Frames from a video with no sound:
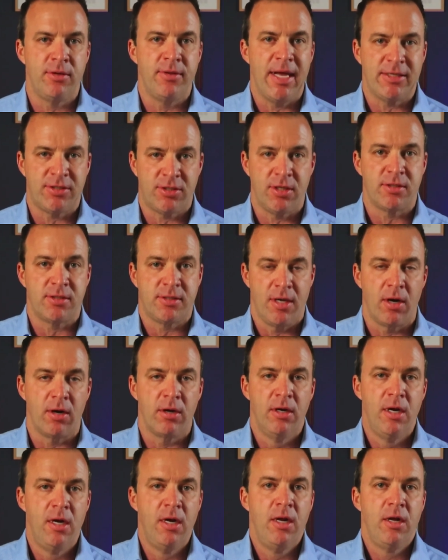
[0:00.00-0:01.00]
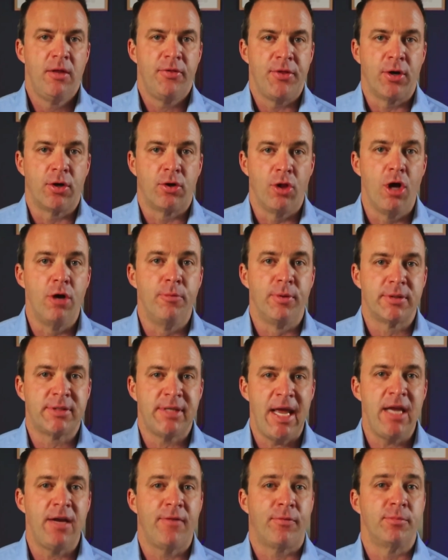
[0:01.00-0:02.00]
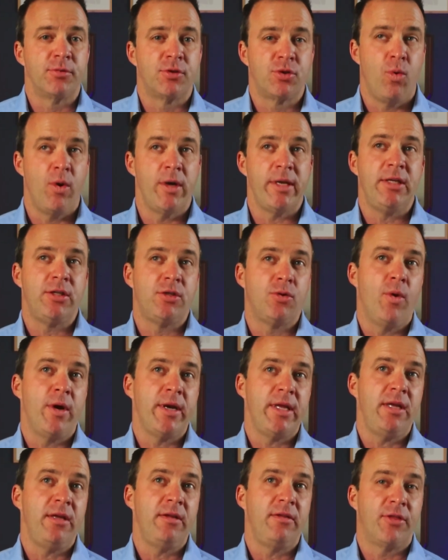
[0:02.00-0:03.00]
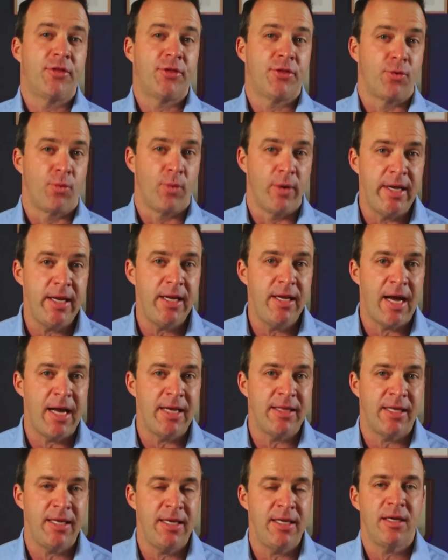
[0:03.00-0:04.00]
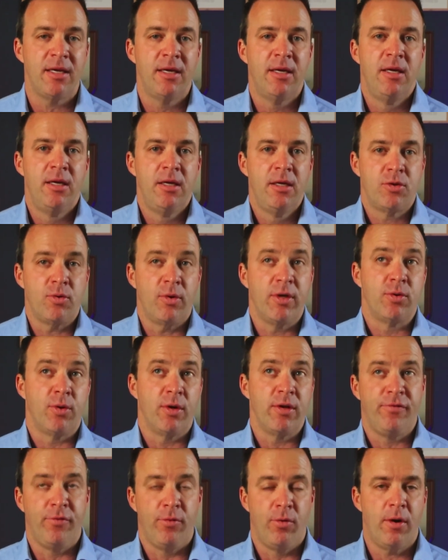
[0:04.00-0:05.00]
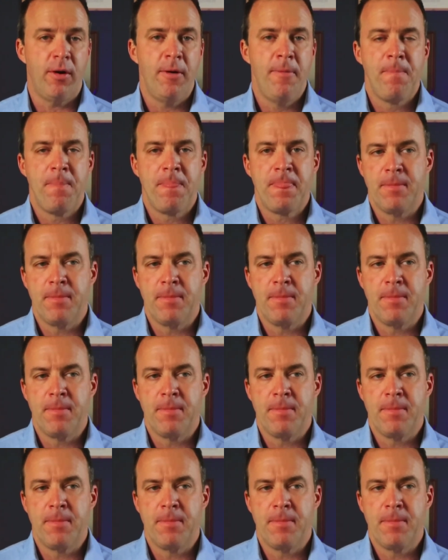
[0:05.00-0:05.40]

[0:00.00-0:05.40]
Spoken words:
That's just their global take from 2023, I think, 2024.